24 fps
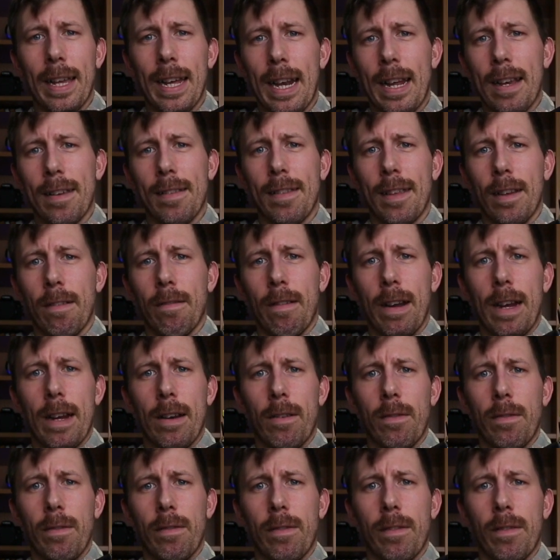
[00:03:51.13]
elastic
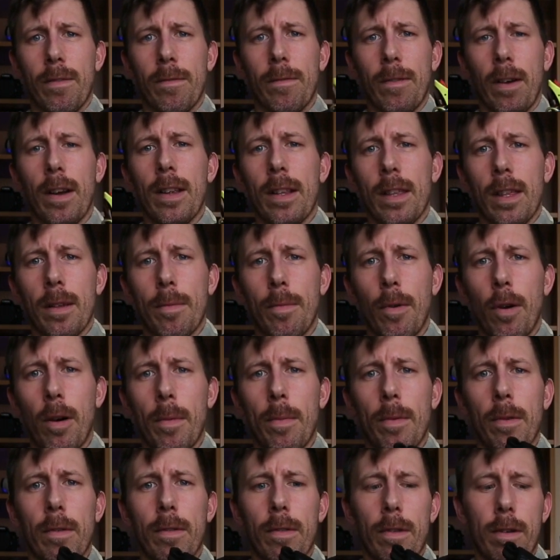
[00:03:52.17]
round and finding the
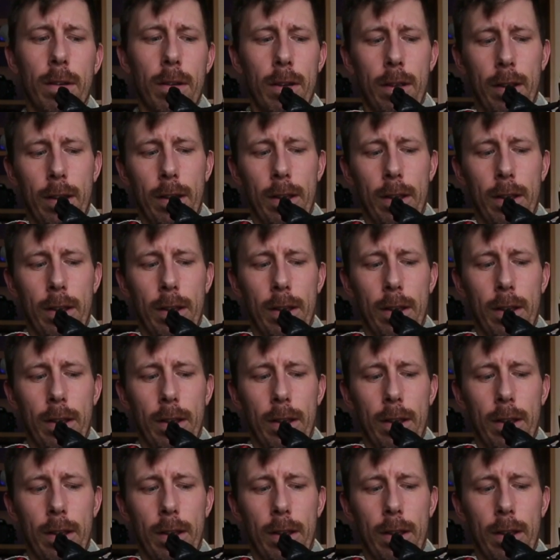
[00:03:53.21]
popper, and